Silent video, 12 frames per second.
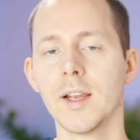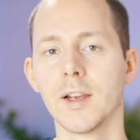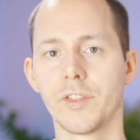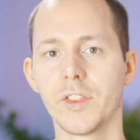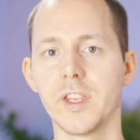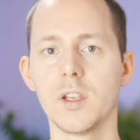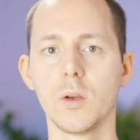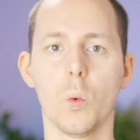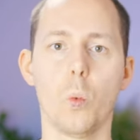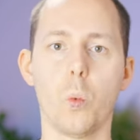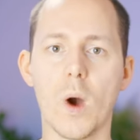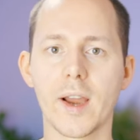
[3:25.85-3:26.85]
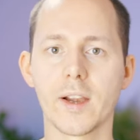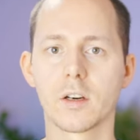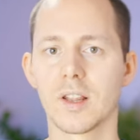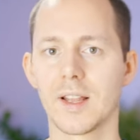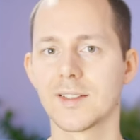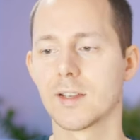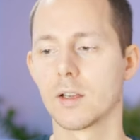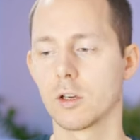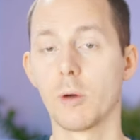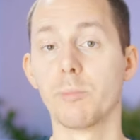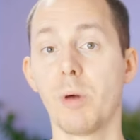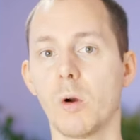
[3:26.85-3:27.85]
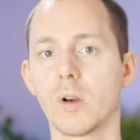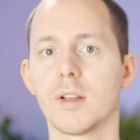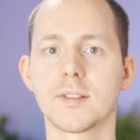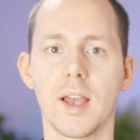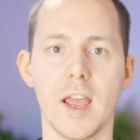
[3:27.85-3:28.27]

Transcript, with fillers: the wireless components